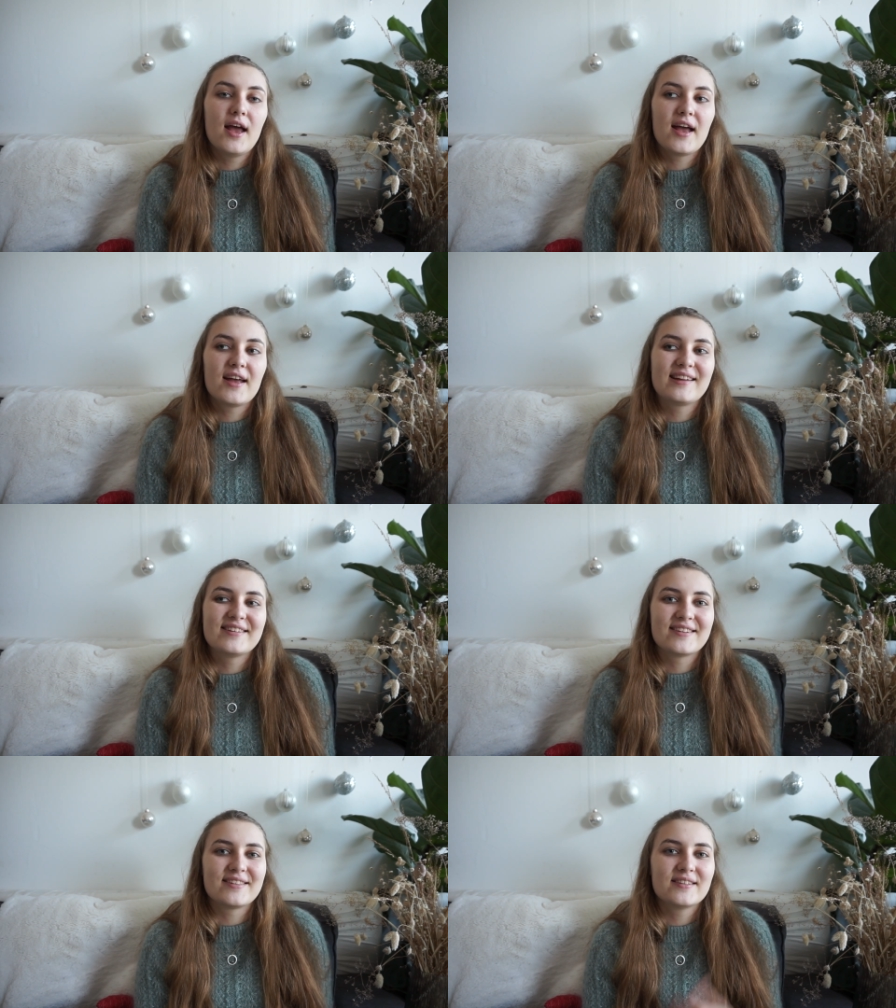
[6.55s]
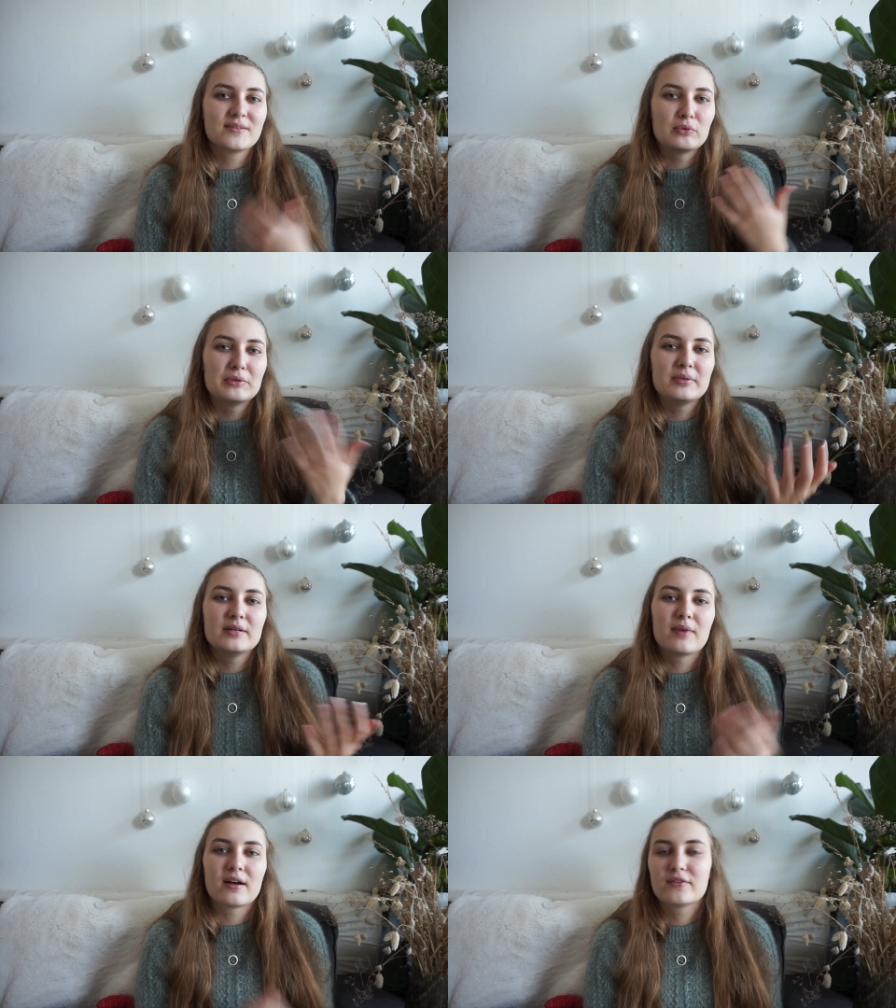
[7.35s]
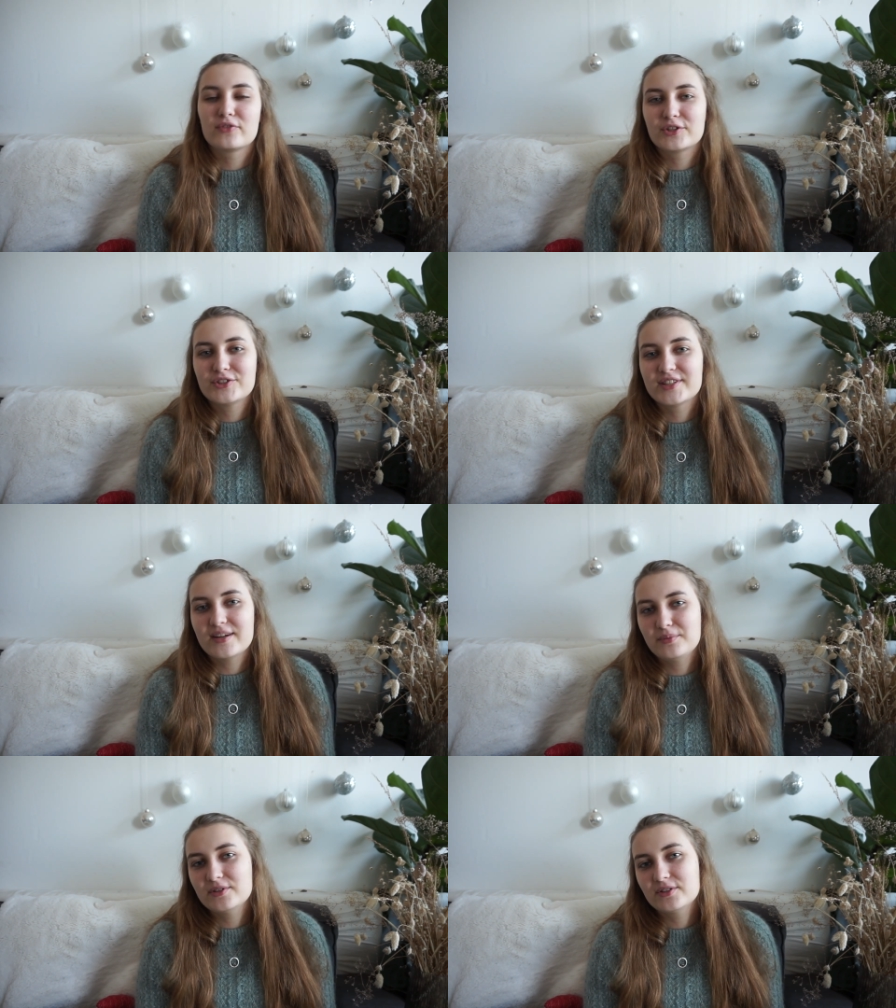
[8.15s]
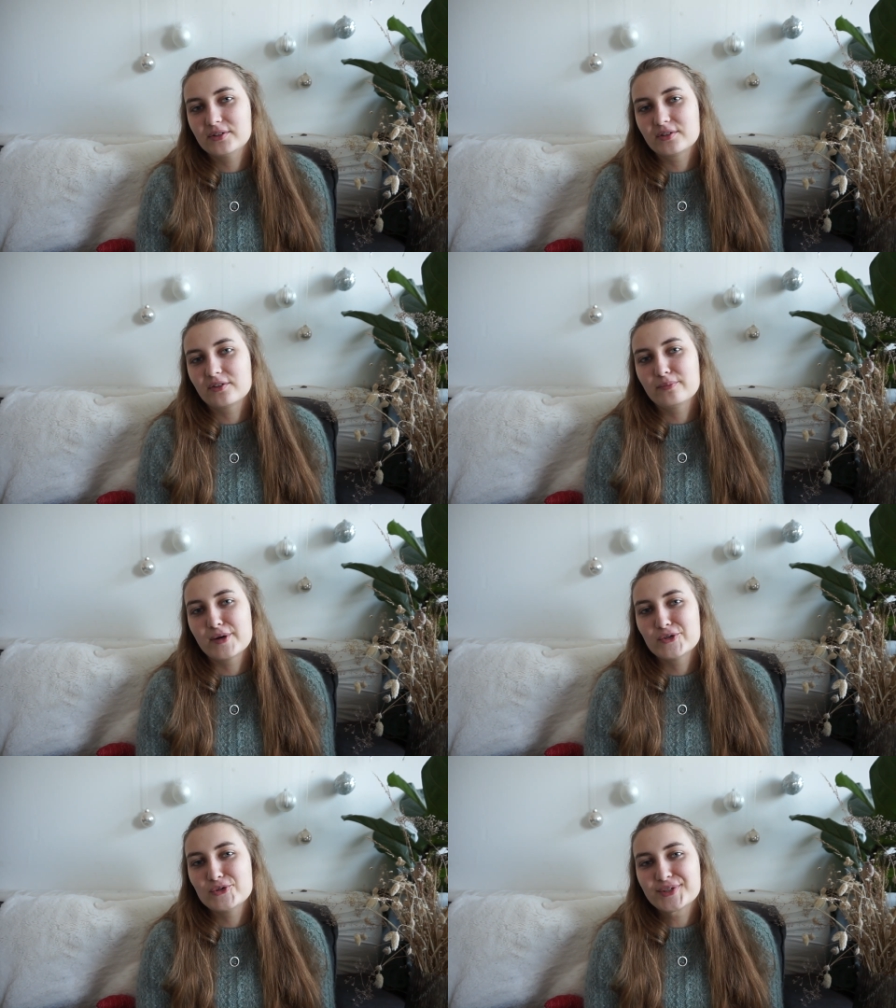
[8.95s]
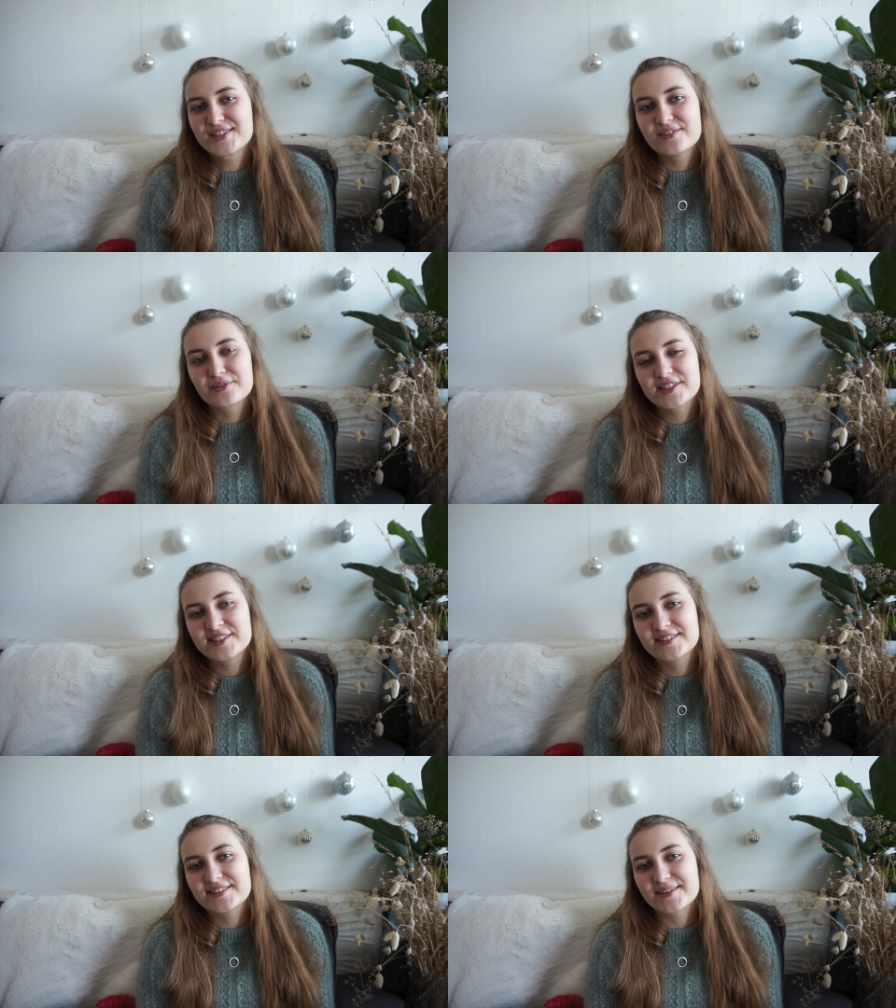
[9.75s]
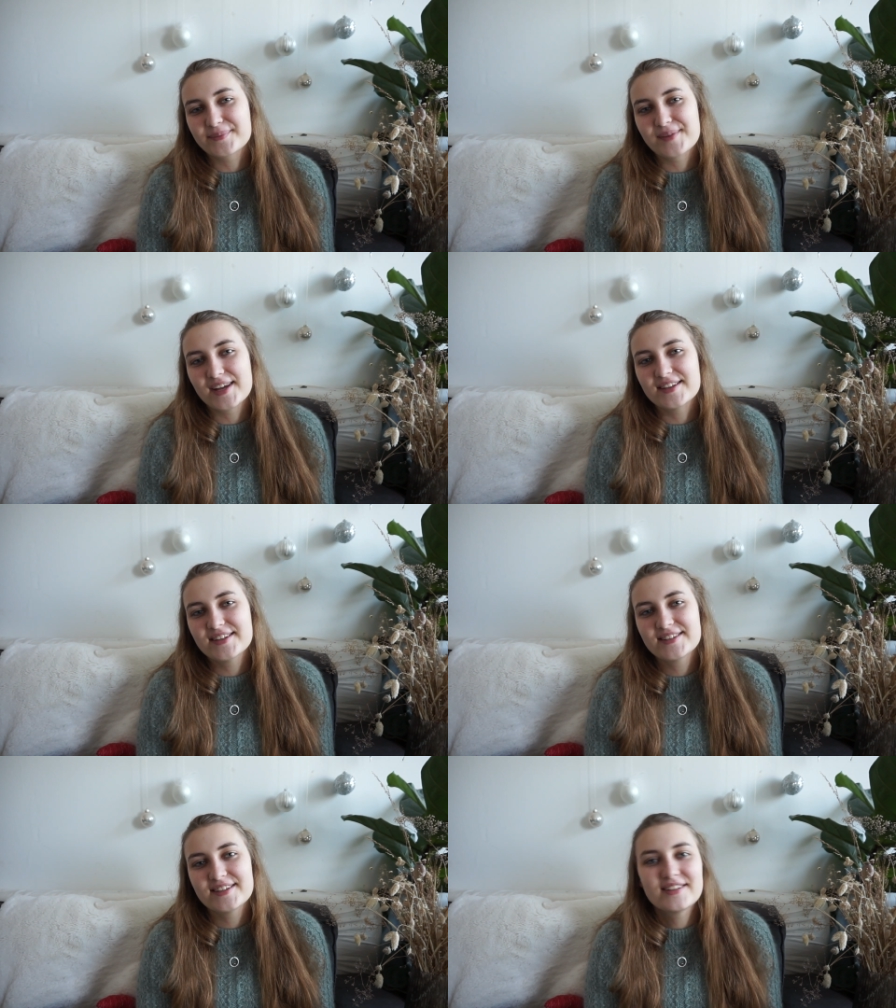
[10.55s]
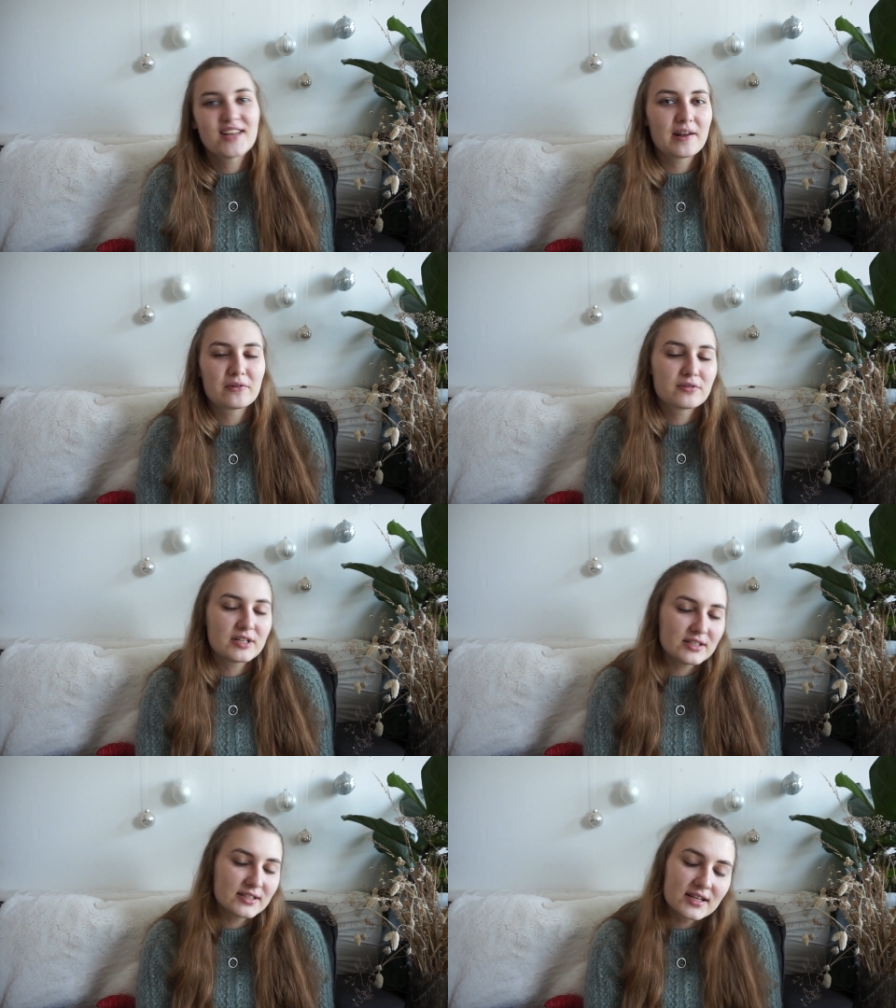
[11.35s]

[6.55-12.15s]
And this will be my first episode of my new series on my knitting diaries.